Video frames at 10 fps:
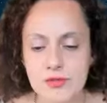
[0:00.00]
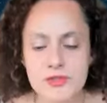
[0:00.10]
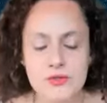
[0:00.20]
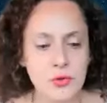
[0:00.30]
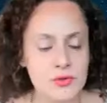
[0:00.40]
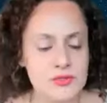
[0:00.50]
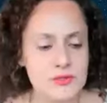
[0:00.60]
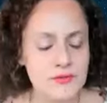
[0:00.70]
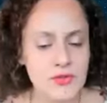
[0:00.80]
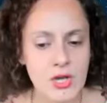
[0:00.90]
is divorce
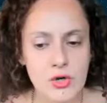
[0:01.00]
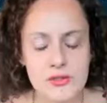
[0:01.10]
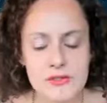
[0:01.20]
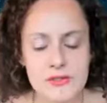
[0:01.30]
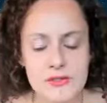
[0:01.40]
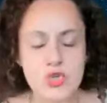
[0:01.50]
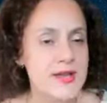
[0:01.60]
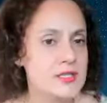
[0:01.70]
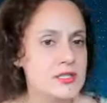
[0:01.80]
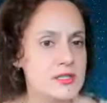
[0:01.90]
if there is
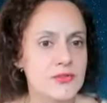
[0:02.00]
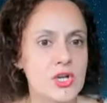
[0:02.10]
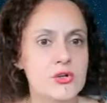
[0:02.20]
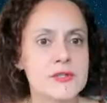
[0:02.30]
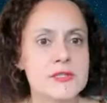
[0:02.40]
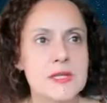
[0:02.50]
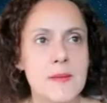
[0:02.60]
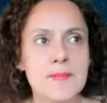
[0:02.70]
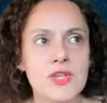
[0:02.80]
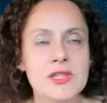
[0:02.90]
stress if there is
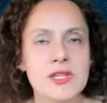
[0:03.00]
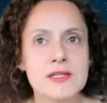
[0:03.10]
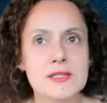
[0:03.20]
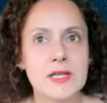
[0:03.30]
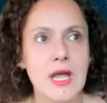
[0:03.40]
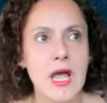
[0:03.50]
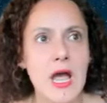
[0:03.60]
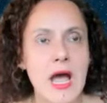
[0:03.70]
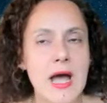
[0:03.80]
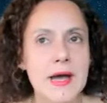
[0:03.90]
something that's
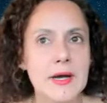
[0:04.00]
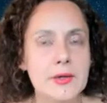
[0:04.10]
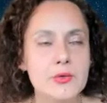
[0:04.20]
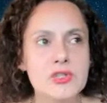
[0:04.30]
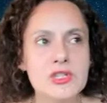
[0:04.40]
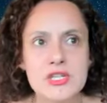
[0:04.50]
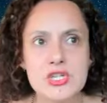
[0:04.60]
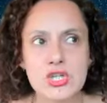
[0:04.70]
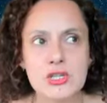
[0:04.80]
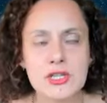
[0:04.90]
uh,
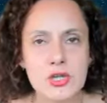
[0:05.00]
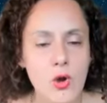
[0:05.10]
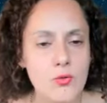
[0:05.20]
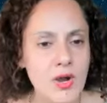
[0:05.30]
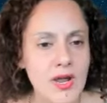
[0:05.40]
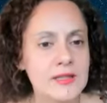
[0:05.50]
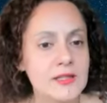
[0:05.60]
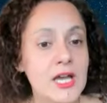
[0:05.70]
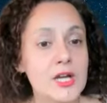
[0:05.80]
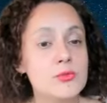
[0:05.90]
relationally not right,
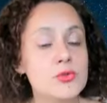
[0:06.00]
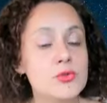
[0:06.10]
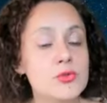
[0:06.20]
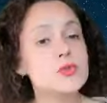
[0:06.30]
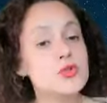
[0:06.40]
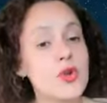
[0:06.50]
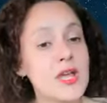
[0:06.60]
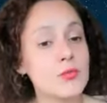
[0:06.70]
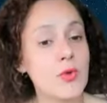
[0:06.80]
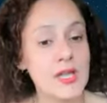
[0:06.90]
the animals will try
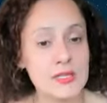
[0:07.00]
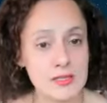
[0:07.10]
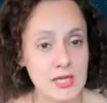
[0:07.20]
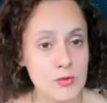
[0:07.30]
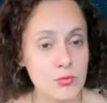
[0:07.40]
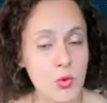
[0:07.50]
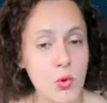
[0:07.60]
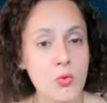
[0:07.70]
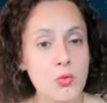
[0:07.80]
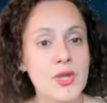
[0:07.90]
and right it and will
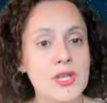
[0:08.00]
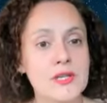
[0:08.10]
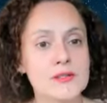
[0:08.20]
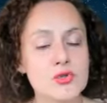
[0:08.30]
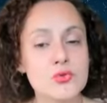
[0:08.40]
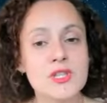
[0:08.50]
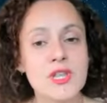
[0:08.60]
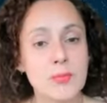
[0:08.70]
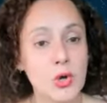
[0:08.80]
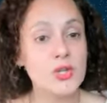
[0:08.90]
always use
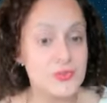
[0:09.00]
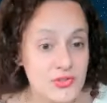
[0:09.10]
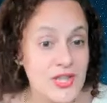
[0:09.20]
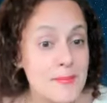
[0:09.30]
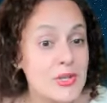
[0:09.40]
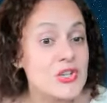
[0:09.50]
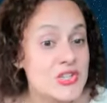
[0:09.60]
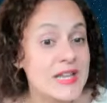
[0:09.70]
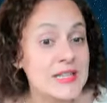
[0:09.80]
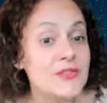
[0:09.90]
their bodies for that because
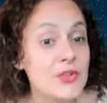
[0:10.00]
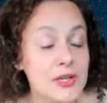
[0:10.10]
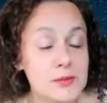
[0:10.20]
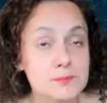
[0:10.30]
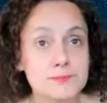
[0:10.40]
they live in it.